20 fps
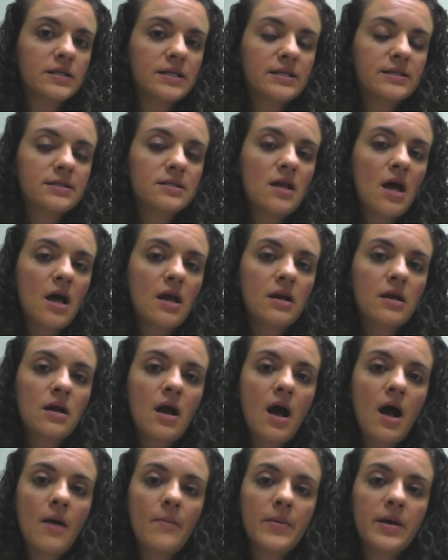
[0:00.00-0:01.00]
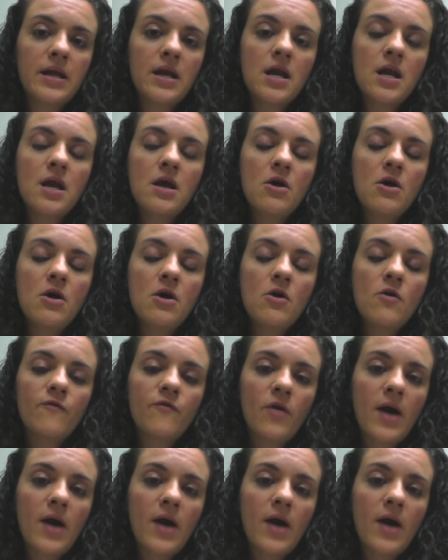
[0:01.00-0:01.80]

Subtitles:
It's not uncommon for